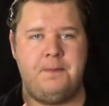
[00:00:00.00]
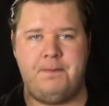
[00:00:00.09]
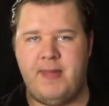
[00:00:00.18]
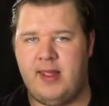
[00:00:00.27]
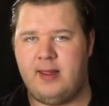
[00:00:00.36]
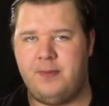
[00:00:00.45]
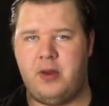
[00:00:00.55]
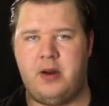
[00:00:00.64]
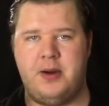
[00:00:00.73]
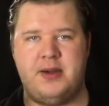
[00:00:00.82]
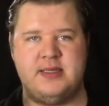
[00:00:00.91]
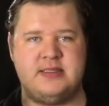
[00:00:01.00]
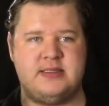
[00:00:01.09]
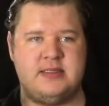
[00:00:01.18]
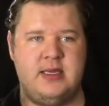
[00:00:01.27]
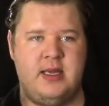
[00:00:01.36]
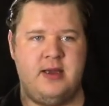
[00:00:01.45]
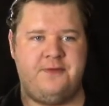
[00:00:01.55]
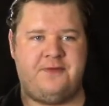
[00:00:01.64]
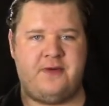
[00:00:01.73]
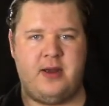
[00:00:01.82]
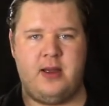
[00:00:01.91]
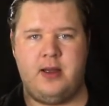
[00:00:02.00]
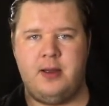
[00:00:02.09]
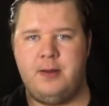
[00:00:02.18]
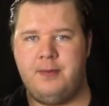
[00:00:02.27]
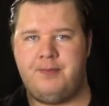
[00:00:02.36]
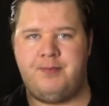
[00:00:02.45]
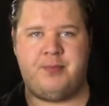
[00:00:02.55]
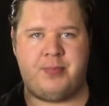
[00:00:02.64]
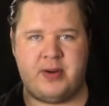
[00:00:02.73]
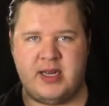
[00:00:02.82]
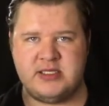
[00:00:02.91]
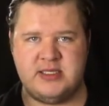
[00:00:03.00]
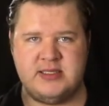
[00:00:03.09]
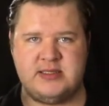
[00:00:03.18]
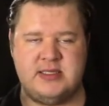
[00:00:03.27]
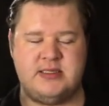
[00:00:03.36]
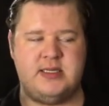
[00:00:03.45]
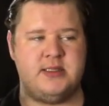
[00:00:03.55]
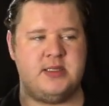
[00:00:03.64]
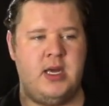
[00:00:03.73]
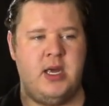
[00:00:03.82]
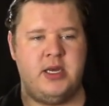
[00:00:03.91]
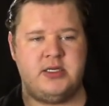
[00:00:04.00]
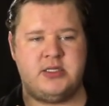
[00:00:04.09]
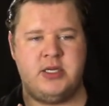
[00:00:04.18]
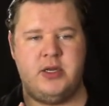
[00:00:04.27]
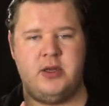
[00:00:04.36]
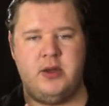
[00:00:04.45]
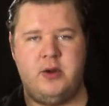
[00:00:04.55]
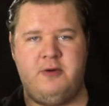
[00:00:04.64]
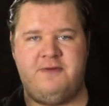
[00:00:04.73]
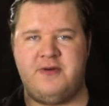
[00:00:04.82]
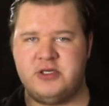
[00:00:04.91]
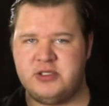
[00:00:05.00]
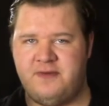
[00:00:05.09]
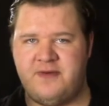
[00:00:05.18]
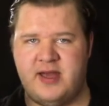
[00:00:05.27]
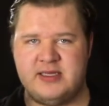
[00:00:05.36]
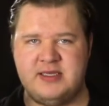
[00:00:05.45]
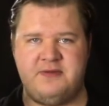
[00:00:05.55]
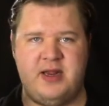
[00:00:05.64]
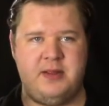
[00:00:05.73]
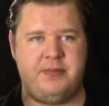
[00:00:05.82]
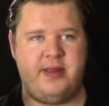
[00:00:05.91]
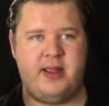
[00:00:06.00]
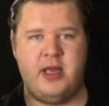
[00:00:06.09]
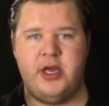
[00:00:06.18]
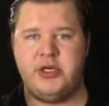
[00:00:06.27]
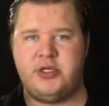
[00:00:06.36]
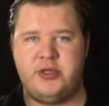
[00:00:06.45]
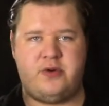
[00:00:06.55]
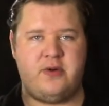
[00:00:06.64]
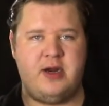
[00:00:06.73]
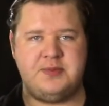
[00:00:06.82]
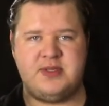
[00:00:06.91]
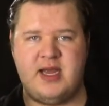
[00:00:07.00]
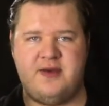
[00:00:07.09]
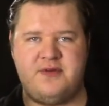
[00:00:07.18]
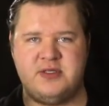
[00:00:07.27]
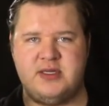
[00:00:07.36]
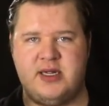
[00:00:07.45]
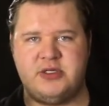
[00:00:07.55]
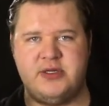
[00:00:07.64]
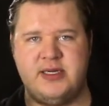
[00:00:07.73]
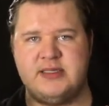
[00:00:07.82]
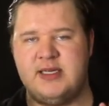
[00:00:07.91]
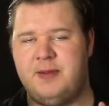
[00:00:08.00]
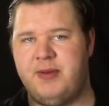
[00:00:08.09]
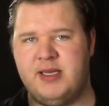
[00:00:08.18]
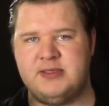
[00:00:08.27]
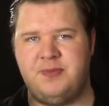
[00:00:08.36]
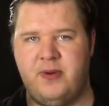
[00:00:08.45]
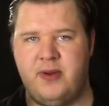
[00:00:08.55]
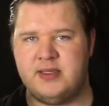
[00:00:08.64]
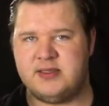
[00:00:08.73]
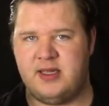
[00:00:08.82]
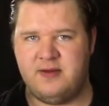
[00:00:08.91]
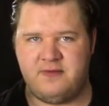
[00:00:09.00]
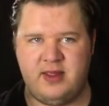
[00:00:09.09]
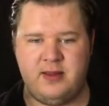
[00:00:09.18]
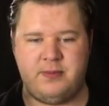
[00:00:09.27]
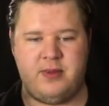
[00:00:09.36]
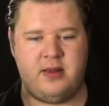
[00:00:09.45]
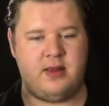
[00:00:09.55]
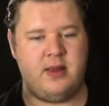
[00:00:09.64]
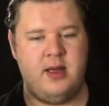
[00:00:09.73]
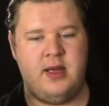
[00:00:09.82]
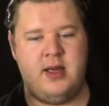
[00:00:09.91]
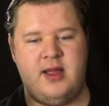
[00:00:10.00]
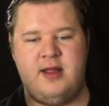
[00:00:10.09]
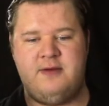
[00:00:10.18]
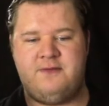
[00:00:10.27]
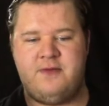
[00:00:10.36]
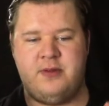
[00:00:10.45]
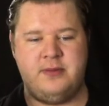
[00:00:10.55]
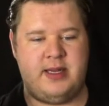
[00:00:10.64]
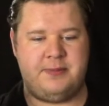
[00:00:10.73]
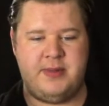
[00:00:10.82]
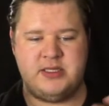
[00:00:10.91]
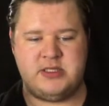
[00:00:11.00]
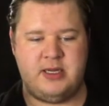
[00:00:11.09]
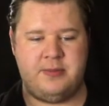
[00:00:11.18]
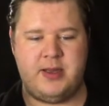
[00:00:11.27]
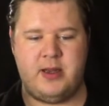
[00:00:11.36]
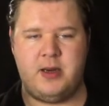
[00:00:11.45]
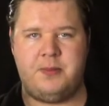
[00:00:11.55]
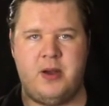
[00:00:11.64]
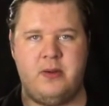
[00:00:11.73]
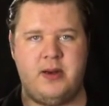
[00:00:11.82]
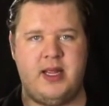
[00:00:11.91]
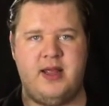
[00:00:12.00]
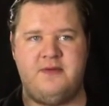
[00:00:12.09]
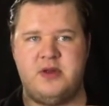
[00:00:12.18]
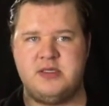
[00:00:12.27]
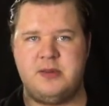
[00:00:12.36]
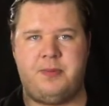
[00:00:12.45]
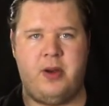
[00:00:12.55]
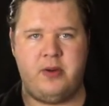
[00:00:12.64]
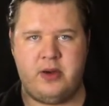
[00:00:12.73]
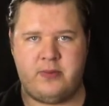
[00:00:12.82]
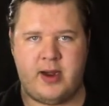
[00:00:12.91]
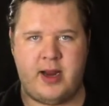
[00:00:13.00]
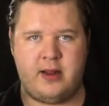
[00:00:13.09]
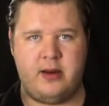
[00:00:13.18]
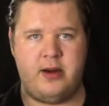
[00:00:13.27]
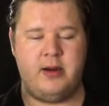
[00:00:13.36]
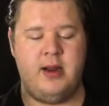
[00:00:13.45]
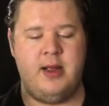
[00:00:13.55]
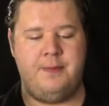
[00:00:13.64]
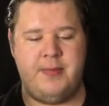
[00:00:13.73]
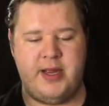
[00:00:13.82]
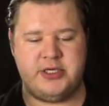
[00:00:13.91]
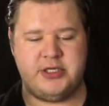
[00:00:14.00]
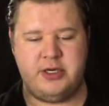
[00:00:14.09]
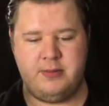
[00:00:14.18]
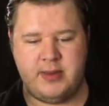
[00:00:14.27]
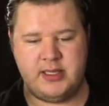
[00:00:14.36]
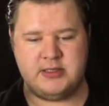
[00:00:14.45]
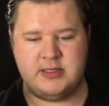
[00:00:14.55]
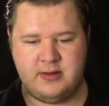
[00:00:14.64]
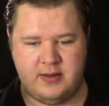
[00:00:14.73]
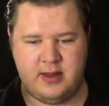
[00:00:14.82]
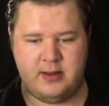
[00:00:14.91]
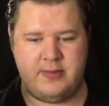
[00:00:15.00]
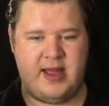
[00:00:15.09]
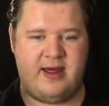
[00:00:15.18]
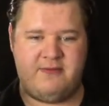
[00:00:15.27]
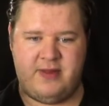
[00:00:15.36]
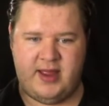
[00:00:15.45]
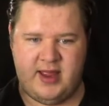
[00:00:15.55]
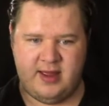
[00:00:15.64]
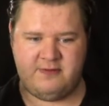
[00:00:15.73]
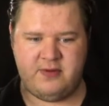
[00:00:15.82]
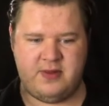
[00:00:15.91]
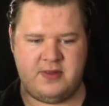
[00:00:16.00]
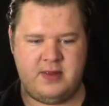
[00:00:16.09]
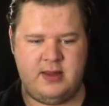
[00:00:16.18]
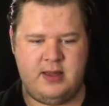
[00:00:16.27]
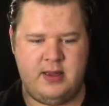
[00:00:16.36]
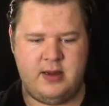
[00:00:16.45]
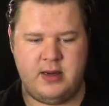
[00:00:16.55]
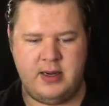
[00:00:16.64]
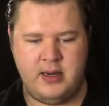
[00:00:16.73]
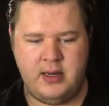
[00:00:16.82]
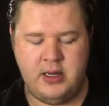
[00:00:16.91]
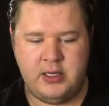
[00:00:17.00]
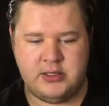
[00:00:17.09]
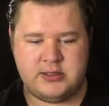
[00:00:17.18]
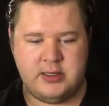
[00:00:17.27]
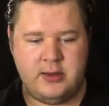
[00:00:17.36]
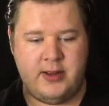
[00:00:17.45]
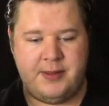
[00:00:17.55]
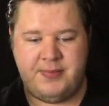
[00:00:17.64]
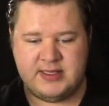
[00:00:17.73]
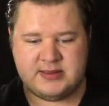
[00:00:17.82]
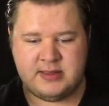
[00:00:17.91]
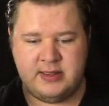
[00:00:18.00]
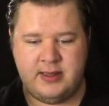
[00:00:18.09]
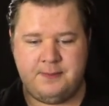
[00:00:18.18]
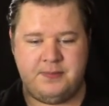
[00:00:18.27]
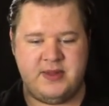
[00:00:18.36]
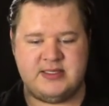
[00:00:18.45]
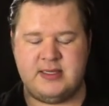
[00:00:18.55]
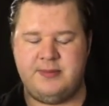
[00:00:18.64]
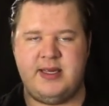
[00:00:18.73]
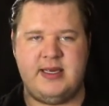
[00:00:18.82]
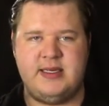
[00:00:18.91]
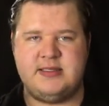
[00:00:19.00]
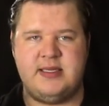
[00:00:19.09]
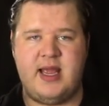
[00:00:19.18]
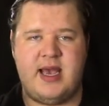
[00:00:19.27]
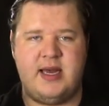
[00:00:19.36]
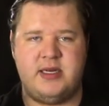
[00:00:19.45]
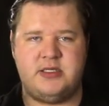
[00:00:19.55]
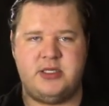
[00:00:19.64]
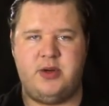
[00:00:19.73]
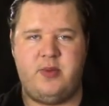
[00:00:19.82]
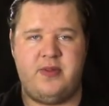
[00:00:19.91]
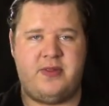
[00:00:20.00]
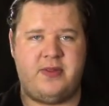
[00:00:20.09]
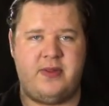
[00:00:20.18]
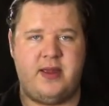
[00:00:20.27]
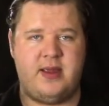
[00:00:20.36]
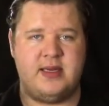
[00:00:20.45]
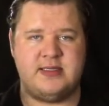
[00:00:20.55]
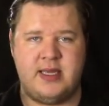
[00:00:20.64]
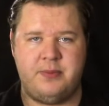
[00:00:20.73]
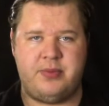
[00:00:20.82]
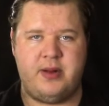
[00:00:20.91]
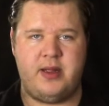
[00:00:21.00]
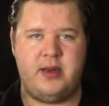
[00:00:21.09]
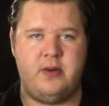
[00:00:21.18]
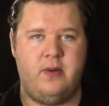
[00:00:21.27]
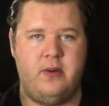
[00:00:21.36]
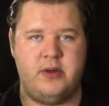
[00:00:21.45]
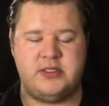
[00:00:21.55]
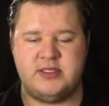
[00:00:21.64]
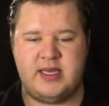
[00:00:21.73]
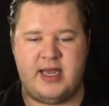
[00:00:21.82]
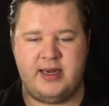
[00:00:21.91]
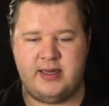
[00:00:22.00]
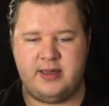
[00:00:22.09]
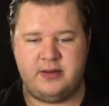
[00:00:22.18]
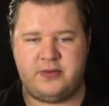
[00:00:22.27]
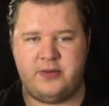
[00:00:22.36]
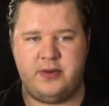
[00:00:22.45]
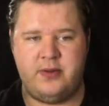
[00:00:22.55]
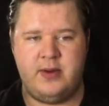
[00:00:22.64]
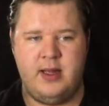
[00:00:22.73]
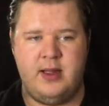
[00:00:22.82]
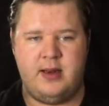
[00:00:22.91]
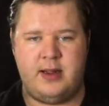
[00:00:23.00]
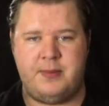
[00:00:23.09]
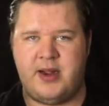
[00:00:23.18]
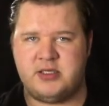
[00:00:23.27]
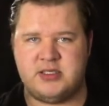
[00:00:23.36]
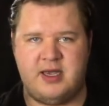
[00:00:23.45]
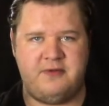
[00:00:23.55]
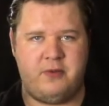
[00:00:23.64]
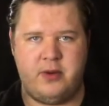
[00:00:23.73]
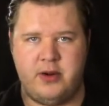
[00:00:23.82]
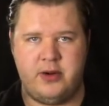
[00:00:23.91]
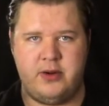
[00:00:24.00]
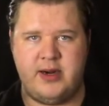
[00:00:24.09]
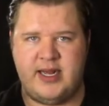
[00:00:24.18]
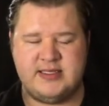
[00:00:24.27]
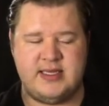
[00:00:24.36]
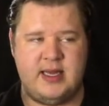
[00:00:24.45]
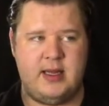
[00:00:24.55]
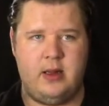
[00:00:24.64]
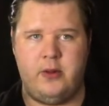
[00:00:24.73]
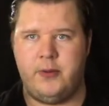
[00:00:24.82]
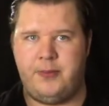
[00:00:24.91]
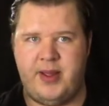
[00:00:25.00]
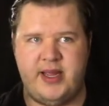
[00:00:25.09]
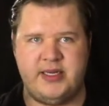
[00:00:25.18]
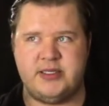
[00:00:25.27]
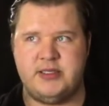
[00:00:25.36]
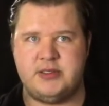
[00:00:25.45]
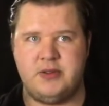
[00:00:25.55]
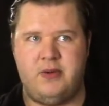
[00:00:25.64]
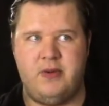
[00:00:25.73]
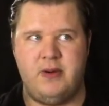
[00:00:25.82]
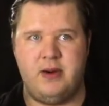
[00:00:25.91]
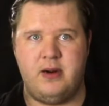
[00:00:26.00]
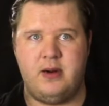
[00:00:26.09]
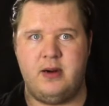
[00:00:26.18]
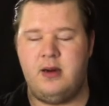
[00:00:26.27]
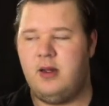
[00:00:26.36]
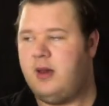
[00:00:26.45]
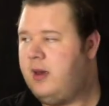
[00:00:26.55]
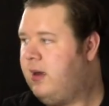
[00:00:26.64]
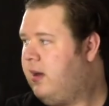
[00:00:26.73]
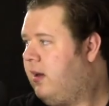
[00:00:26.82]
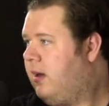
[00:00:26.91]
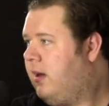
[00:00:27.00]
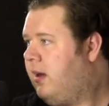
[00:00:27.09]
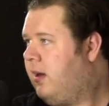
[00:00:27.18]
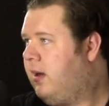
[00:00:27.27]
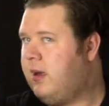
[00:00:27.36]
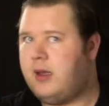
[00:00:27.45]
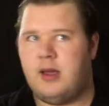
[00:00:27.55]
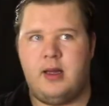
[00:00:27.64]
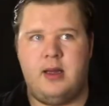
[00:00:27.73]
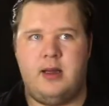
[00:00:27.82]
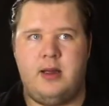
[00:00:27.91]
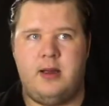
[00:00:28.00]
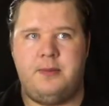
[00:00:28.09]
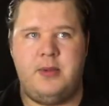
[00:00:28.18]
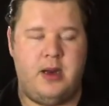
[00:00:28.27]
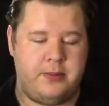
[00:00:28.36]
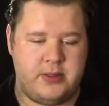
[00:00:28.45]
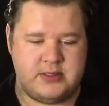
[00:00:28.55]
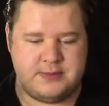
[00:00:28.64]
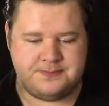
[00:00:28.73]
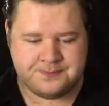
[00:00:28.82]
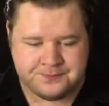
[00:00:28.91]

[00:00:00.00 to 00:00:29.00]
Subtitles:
Makeup artists, from production assistants, to visual effects if need be, to grips, gaffers, electrics, and best boys if need be. If, like mentioning about a pony, if there's a pony wrangler, make sure you mention them. Have everything here. So, and basically this can be easily added to with like a template, or just adding in through like Microsoft Word or Excel or Pages or Numbers.